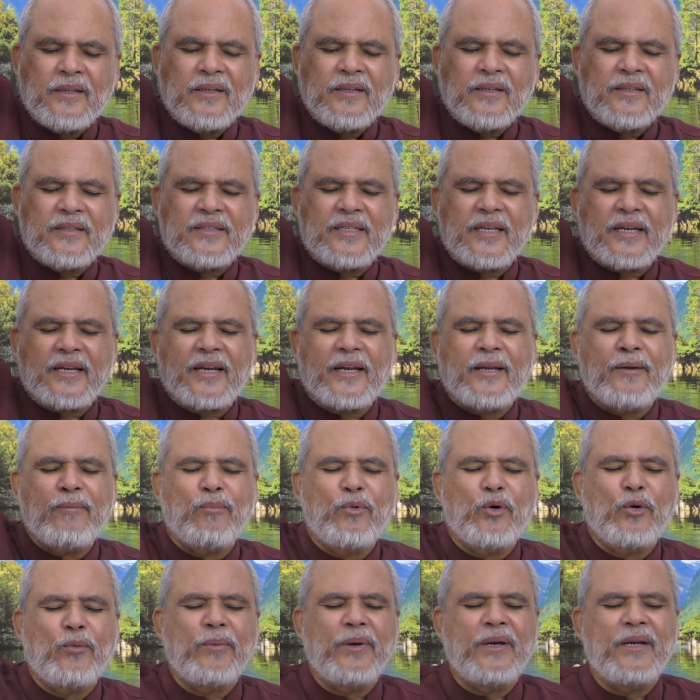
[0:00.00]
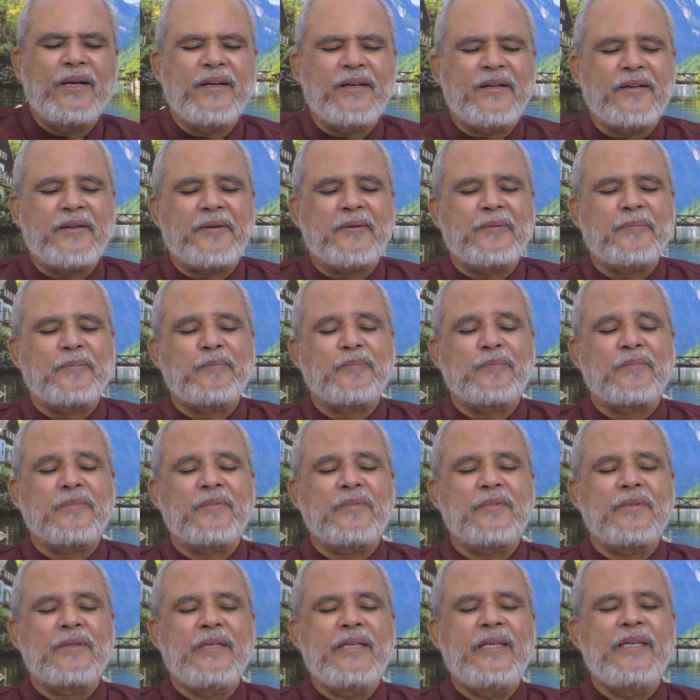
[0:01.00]
Second moment
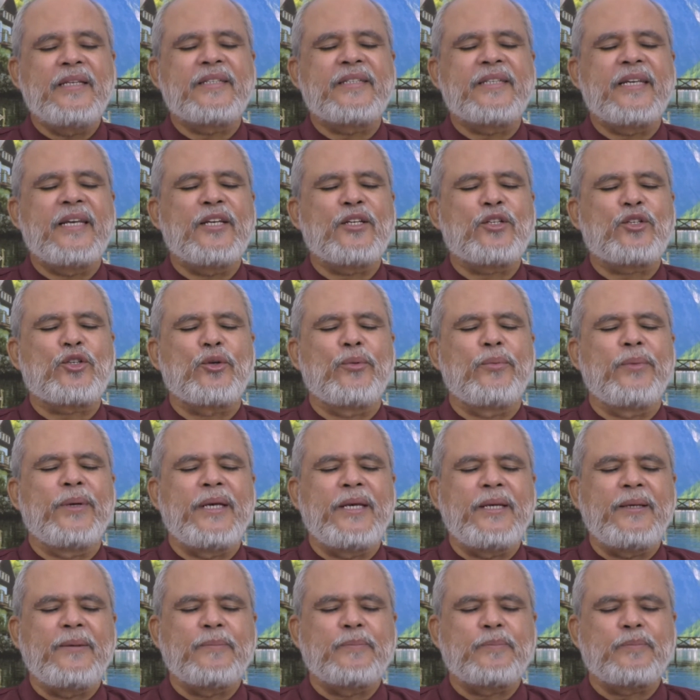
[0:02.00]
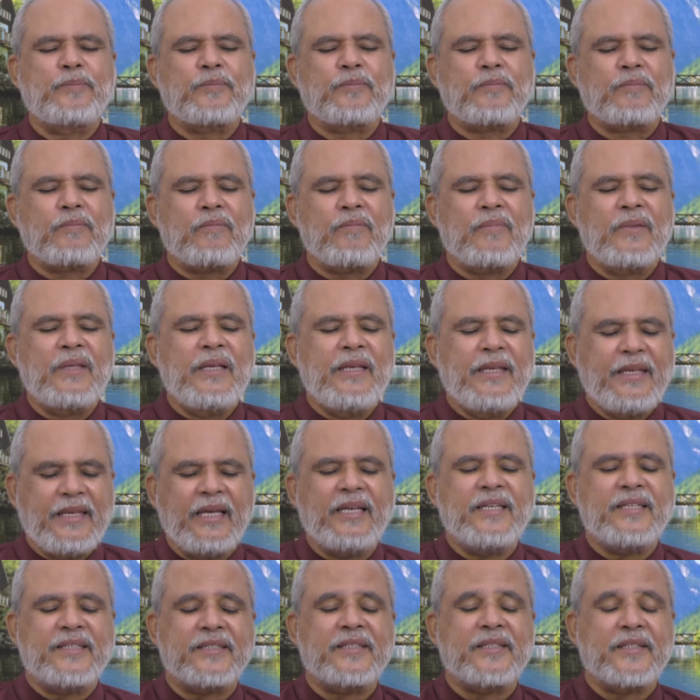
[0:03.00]
he says to me,
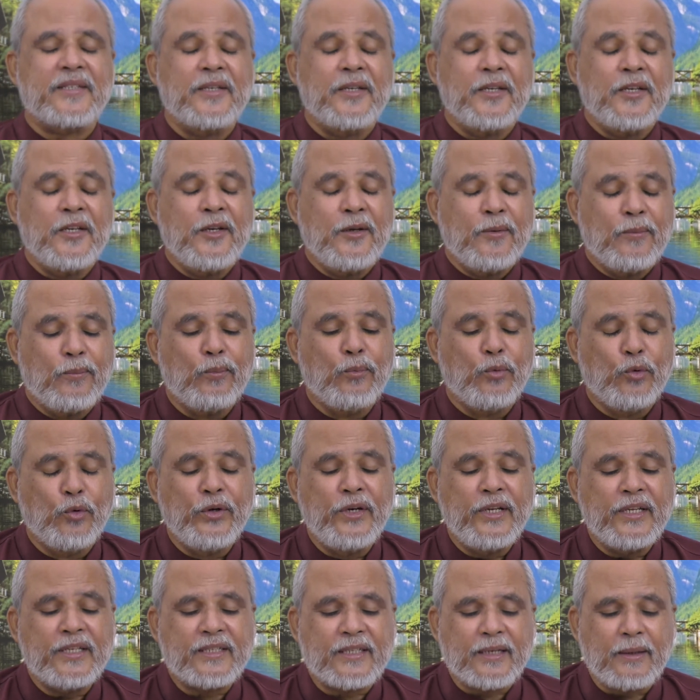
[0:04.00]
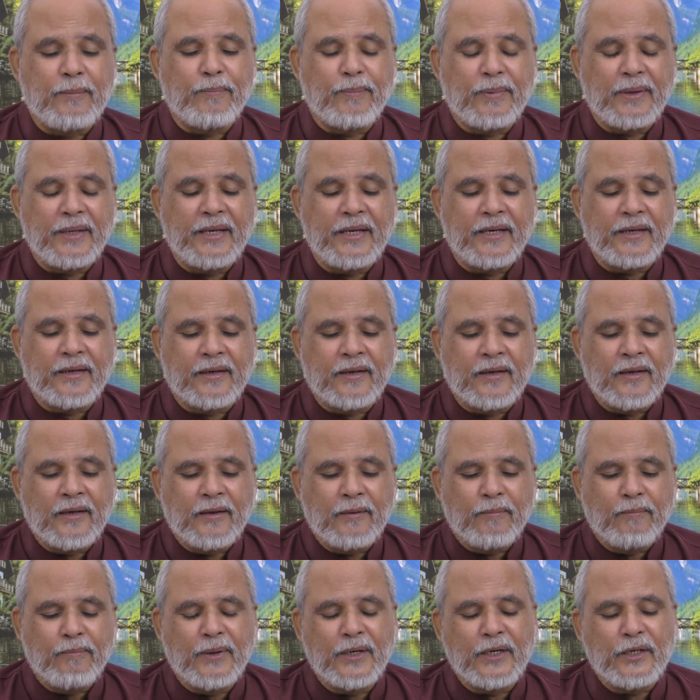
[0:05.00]
yes, moon is complete,
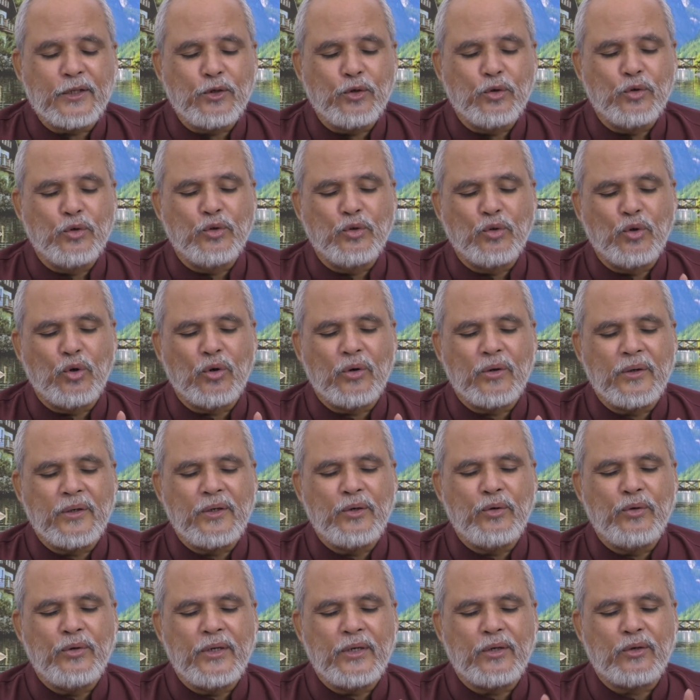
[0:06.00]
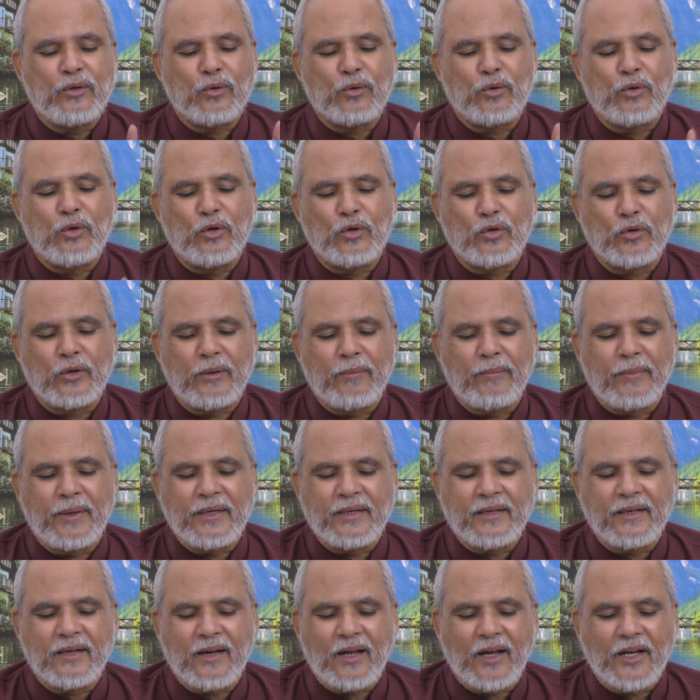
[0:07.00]
but you know you need to go to a
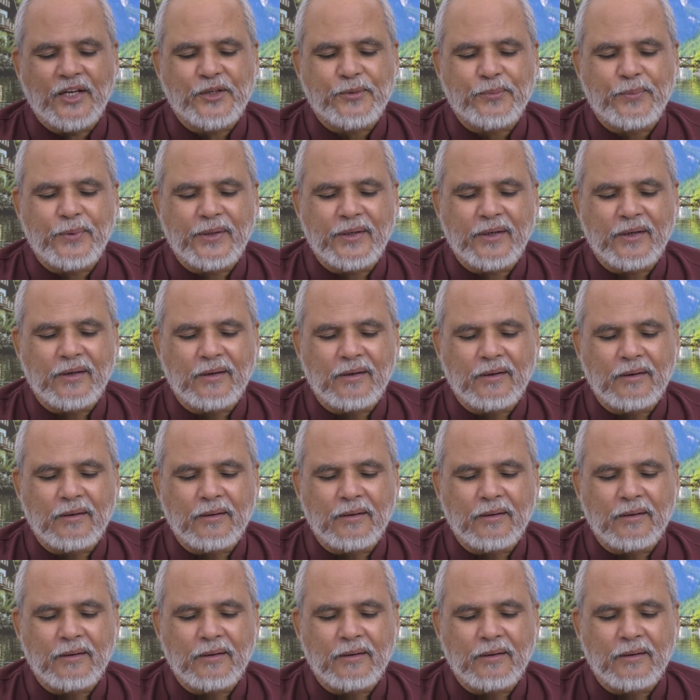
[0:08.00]
mental hospital.